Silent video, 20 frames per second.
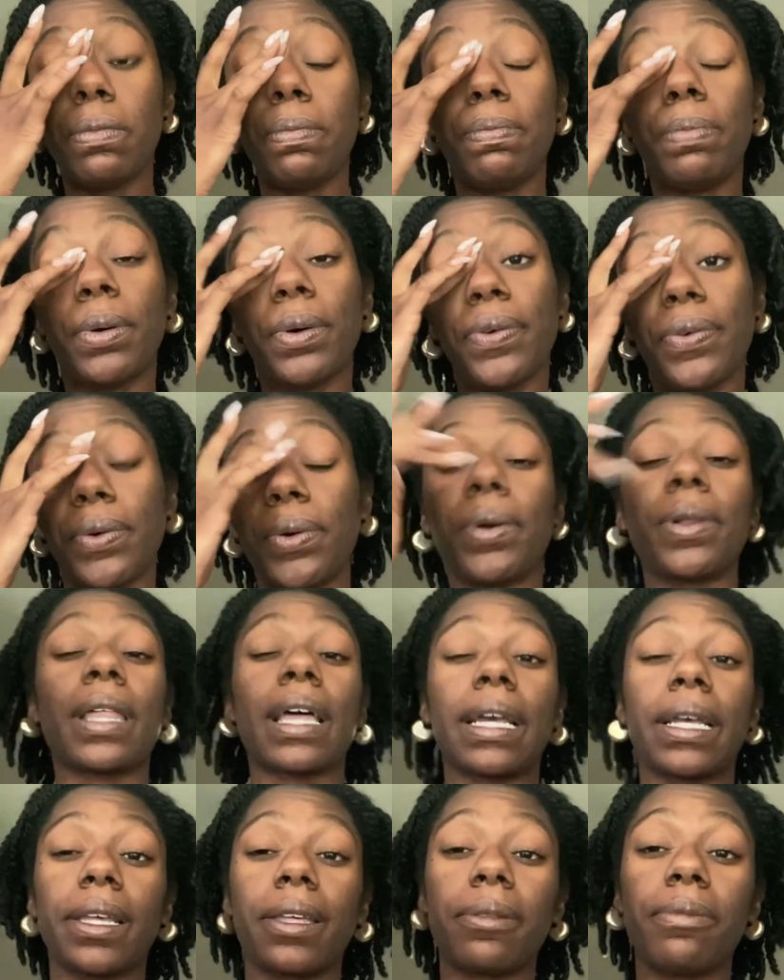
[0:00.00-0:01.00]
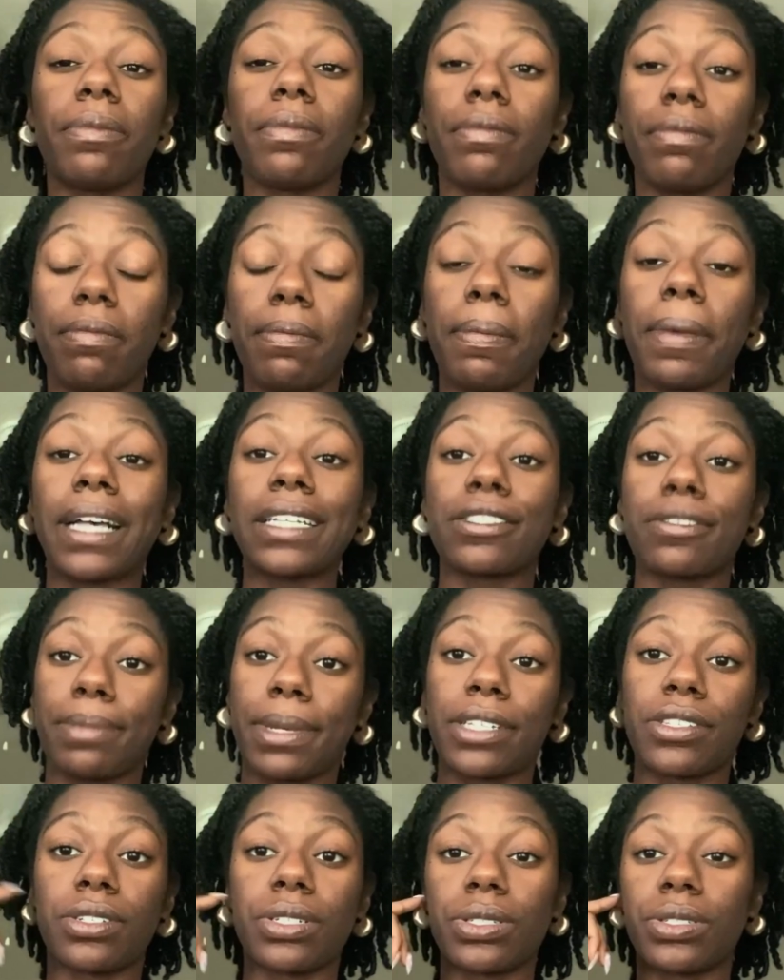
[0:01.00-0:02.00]
before my
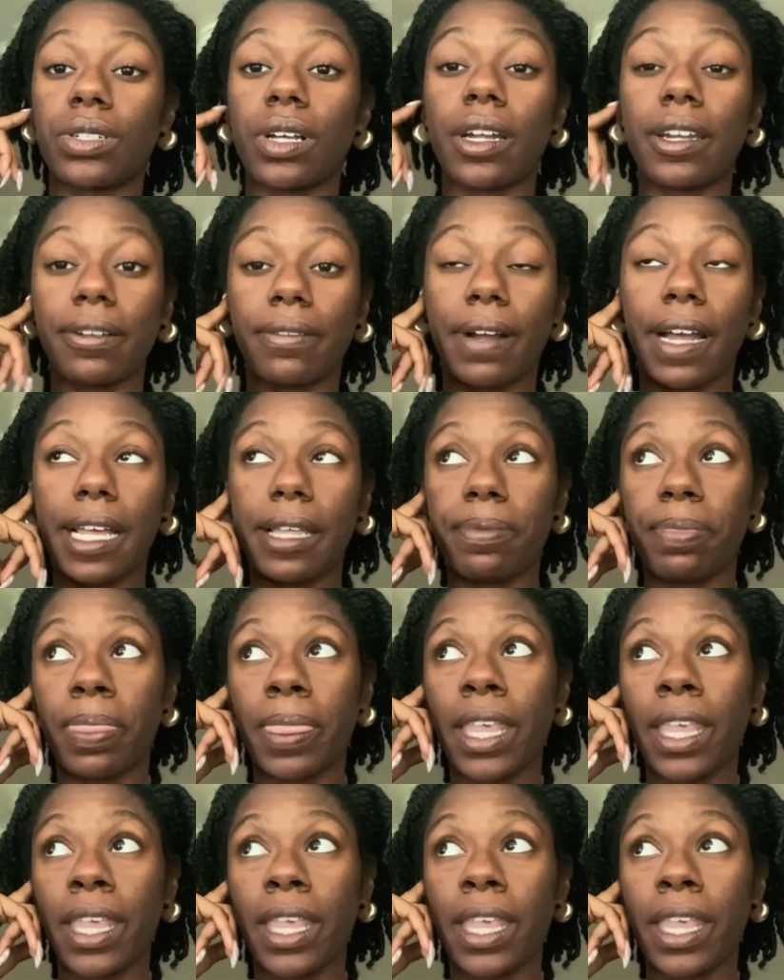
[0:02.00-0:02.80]
semester started, right?